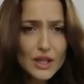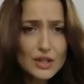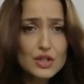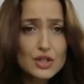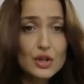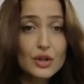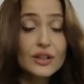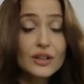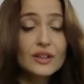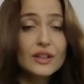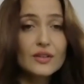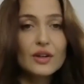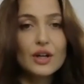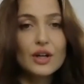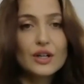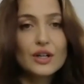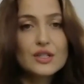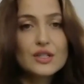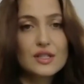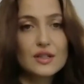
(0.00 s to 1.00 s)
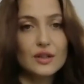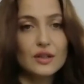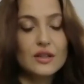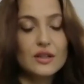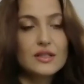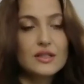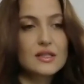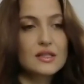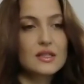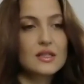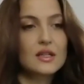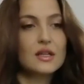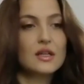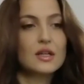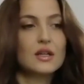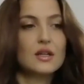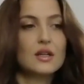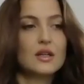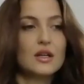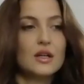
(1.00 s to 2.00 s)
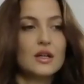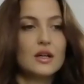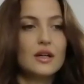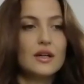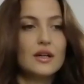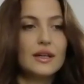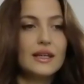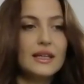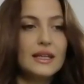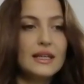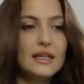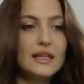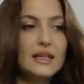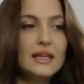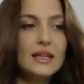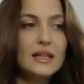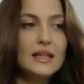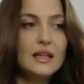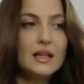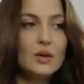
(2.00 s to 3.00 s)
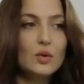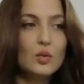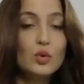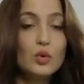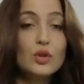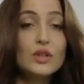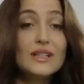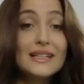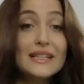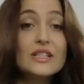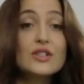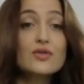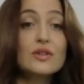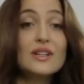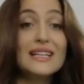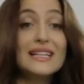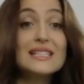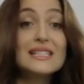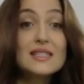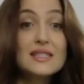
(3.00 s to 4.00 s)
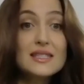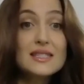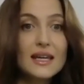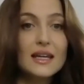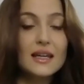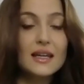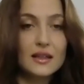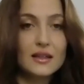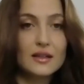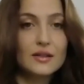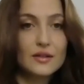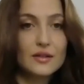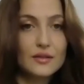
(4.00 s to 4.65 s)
during the rehearsals, he would literally sing.